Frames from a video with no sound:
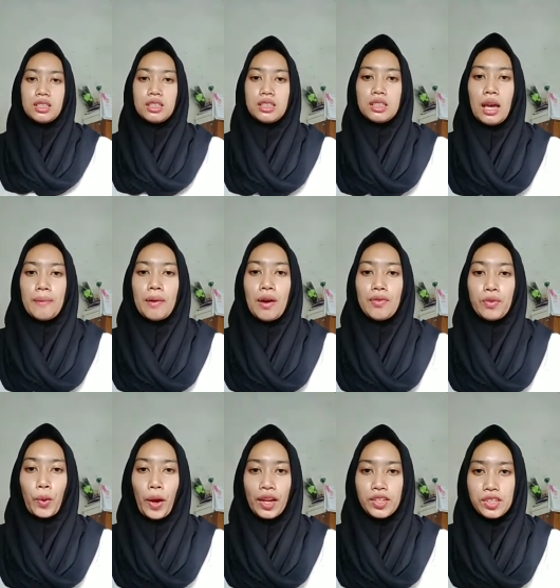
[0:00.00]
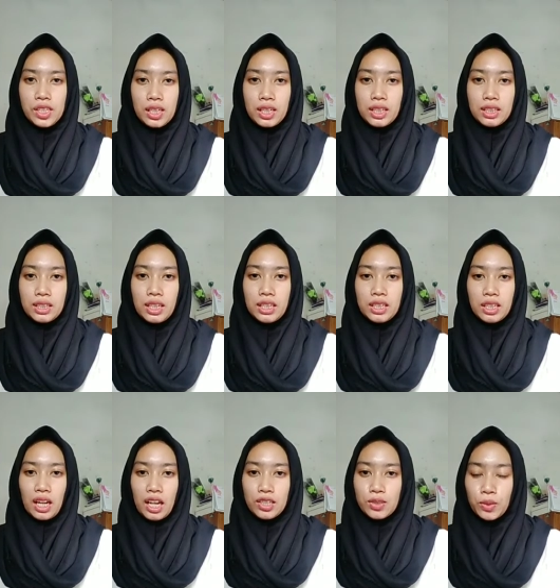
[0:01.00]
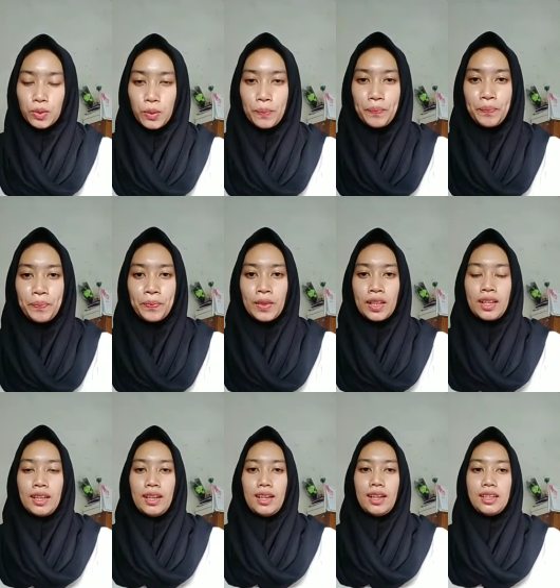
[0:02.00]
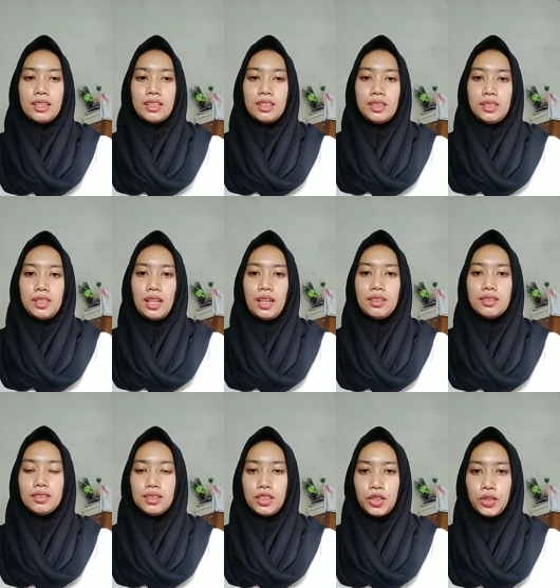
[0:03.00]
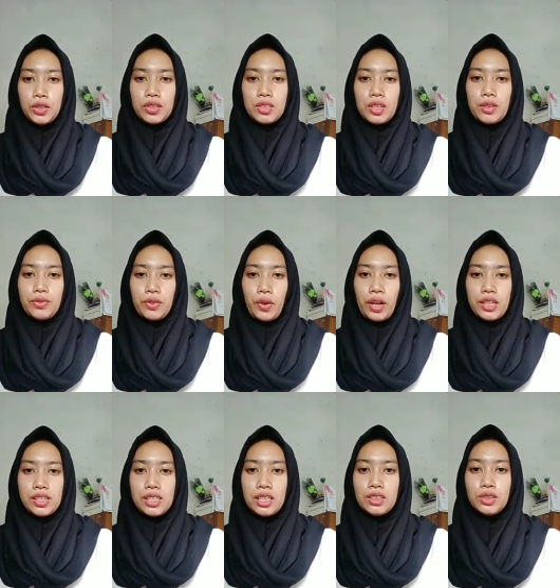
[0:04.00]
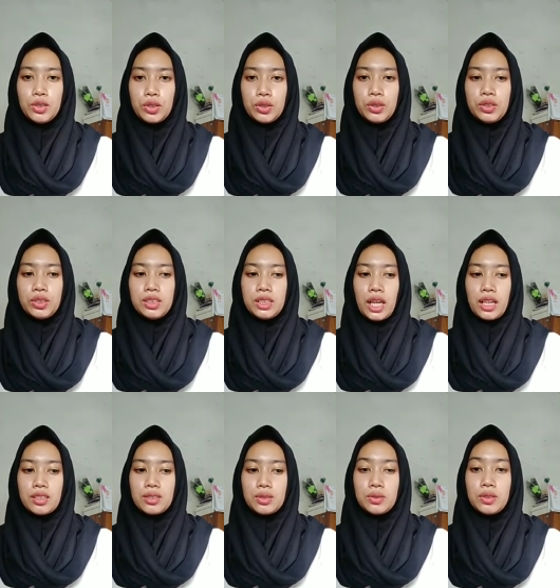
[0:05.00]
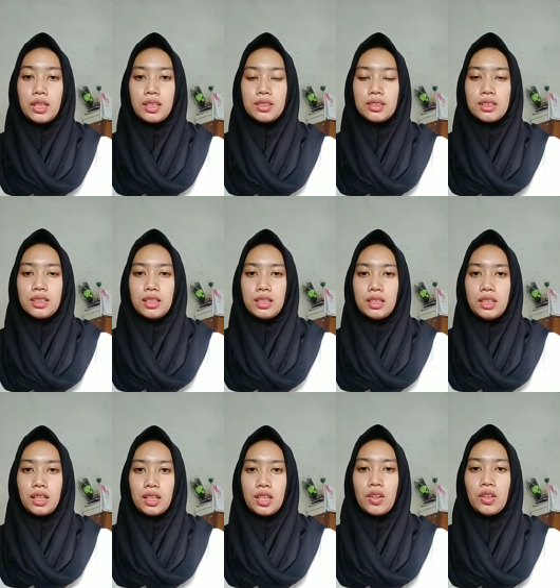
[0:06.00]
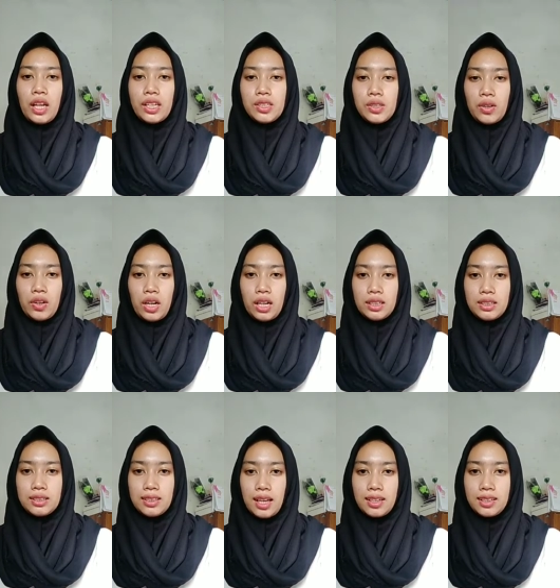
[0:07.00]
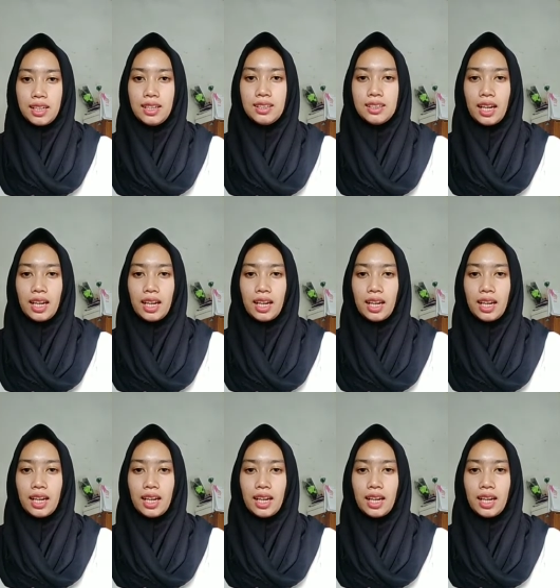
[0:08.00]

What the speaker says: type of question in the classroom, and the teacher use of question to check student knowledge or understanding.